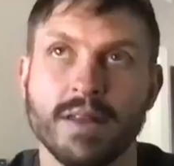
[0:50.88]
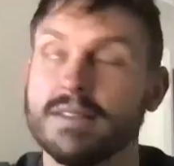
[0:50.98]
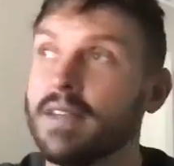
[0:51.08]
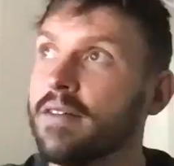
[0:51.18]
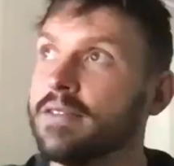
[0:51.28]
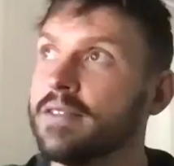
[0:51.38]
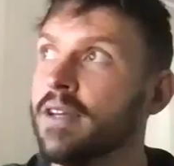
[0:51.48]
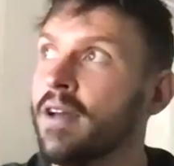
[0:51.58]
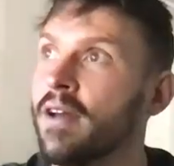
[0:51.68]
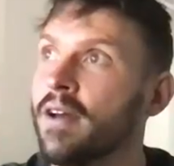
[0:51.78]
sounds
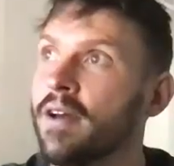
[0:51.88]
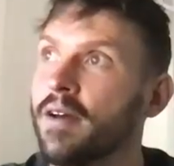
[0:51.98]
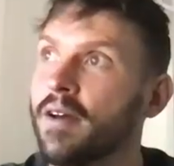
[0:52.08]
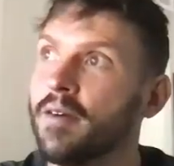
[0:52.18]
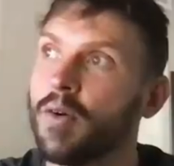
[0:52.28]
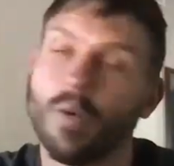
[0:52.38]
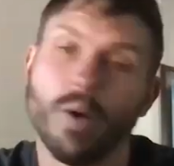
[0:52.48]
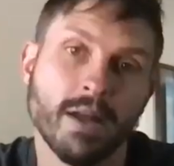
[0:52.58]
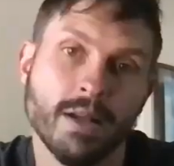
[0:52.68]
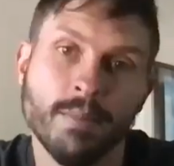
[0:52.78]

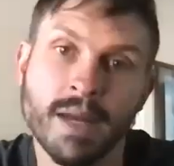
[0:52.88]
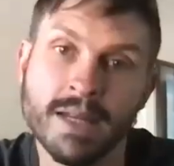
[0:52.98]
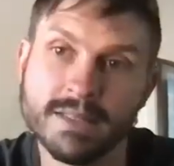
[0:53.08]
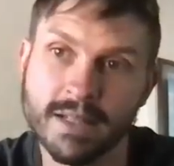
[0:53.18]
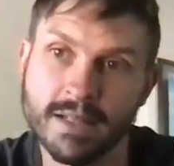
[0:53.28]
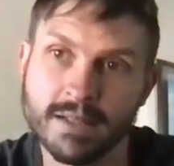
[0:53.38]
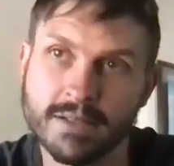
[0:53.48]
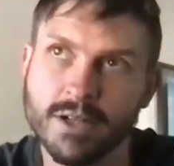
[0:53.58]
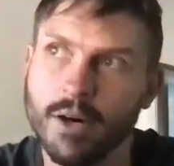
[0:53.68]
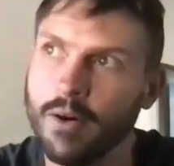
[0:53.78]
quite amazing.
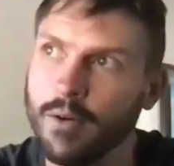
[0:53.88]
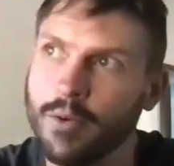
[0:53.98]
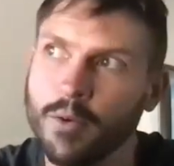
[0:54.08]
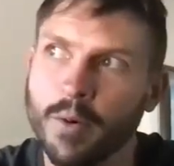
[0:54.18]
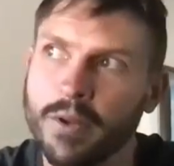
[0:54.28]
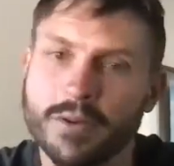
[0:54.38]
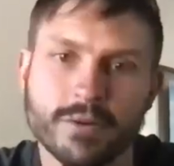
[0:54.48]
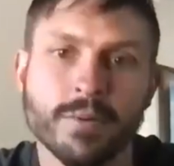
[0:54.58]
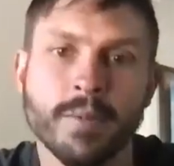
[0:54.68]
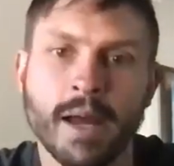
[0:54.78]
So through the winter
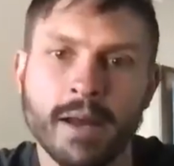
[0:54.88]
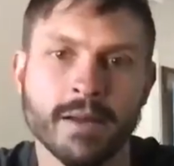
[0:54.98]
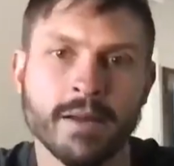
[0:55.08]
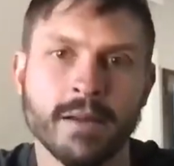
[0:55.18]
to May.